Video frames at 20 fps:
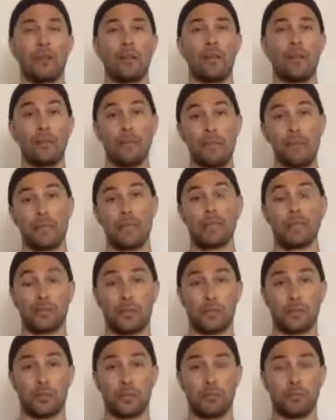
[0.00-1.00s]
The
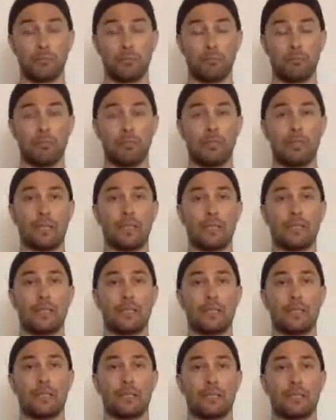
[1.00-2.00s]
mesoderm
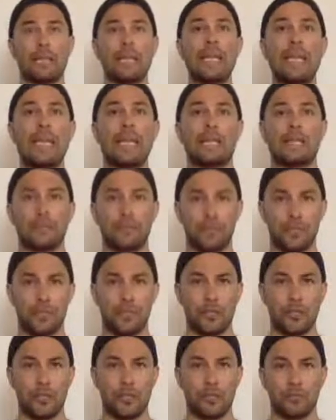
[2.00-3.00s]
is the connective
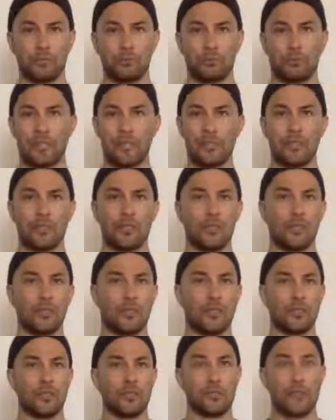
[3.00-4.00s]
tissue. That's
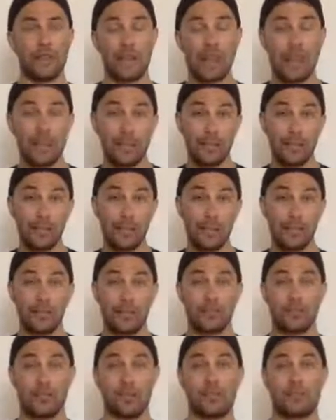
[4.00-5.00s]
your
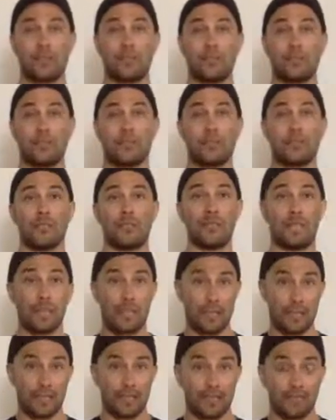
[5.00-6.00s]
nails, that's your
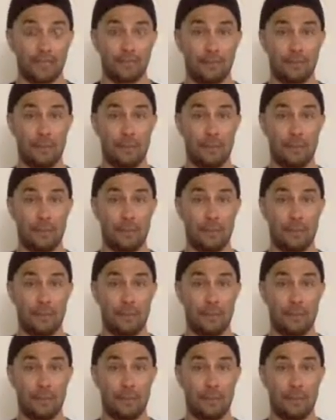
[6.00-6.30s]
skin,